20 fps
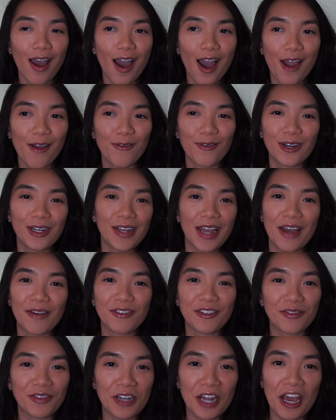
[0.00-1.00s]
I wouldn't have
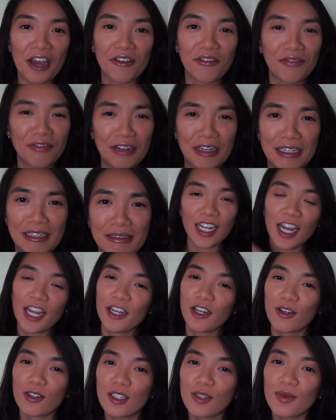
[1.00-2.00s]
even had fun. And I
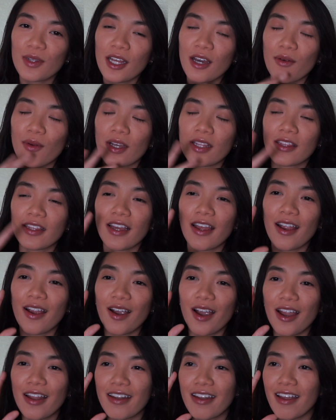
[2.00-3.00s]
know someone that went there
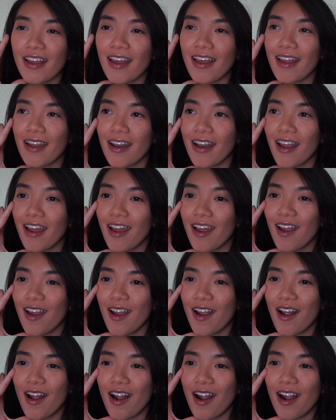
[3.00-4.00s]
and then
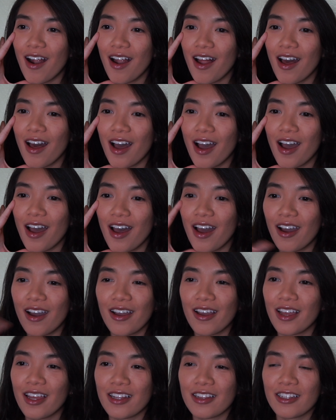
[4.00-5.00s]

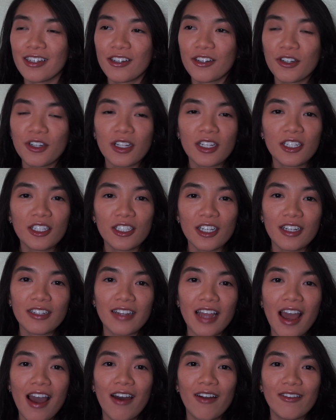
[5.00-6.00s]
it literally shut
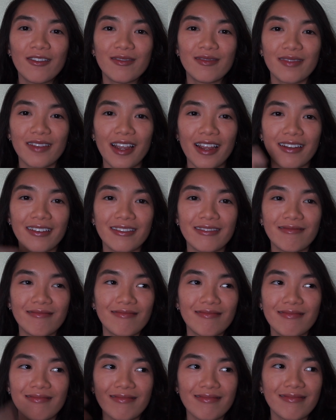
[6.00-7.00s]
down and
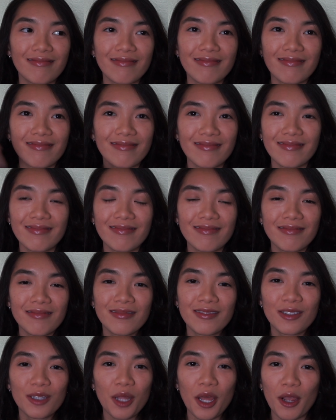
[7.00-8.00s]

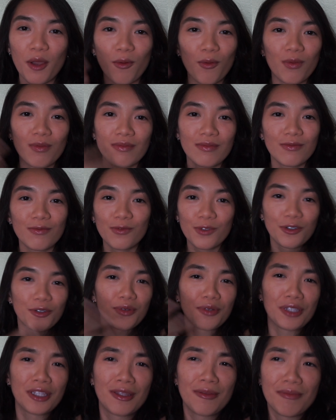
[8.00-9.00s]
like what
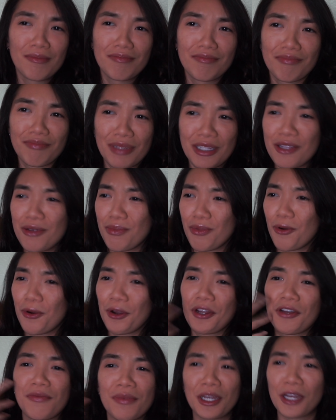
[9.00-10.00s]
would been the
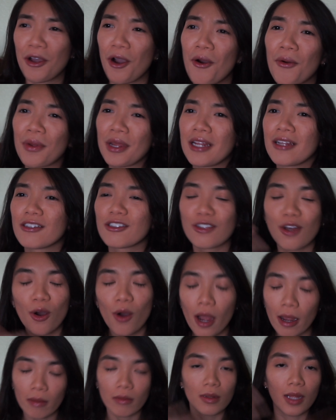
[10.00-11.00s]
point of me going so
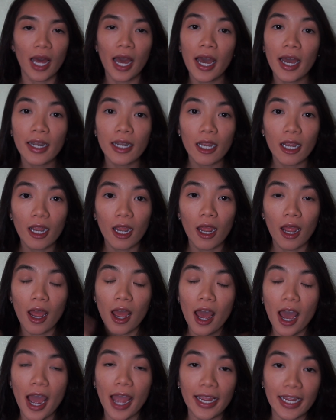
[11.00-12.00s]
i'm glad
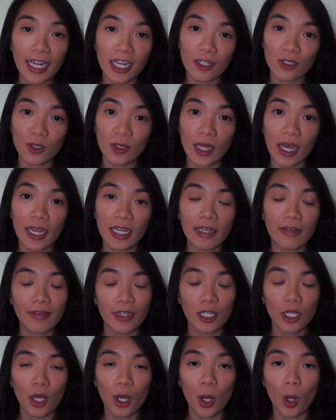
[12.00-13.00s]
i canceled that
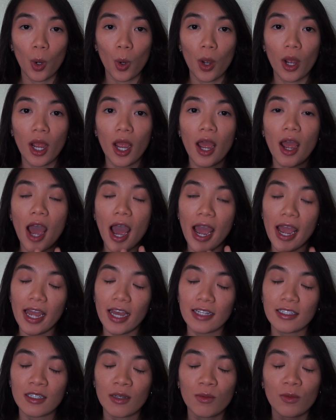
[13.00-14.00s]
even though i
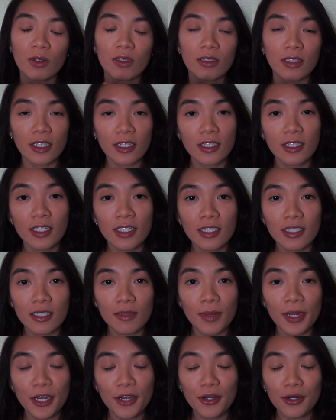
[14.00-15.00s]
had some resistance
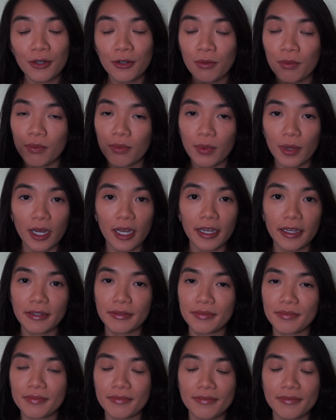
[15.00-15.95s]
in my group but